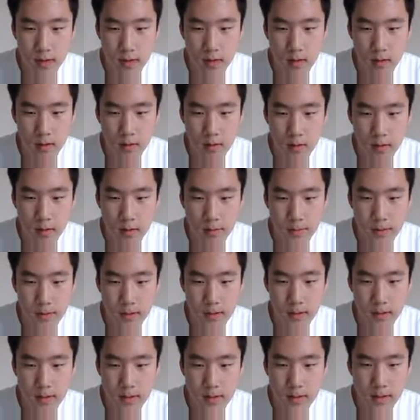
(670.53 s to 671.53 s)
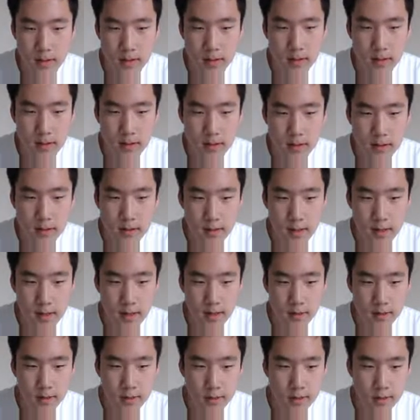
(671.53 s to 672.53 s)
okay, because it doesn't
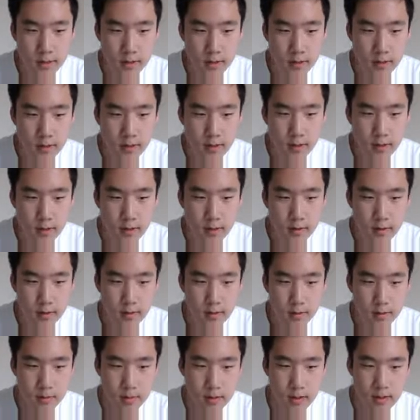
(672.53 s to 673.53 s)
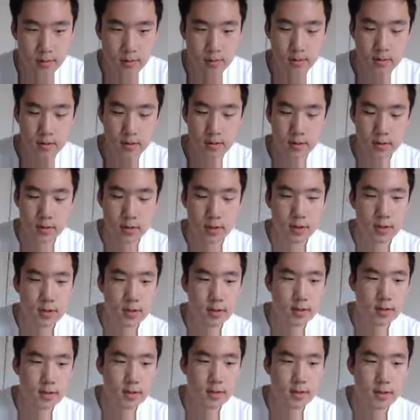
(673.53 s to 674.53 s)
actually look at so let's try
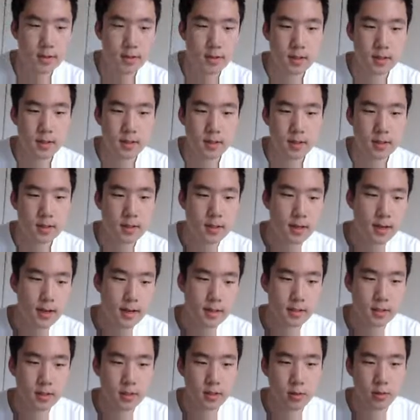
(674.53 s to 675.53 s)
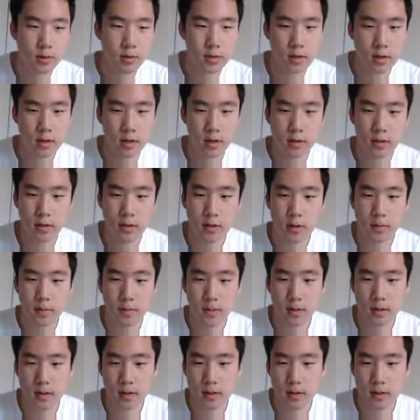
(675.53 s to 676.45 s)
this. It has to do with our loop.